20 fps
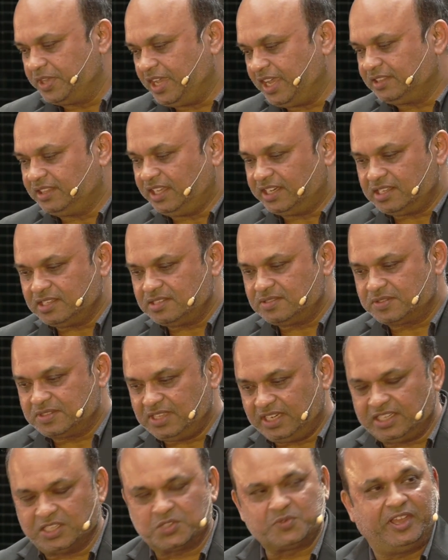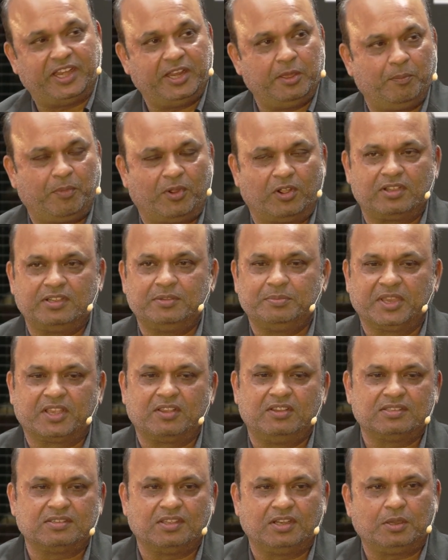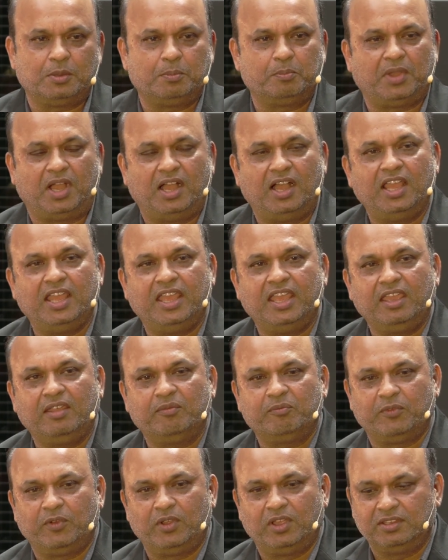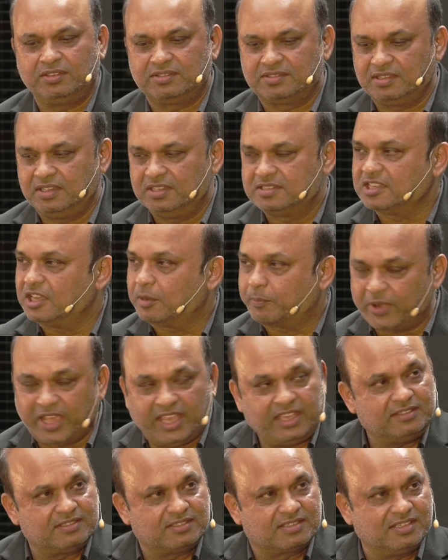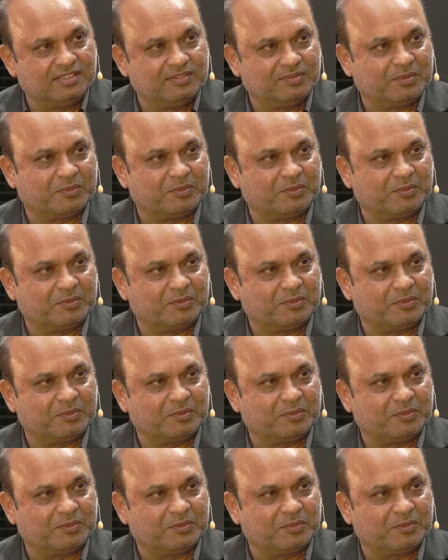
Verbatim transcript: yeah, that is that is very important because you know I was surprised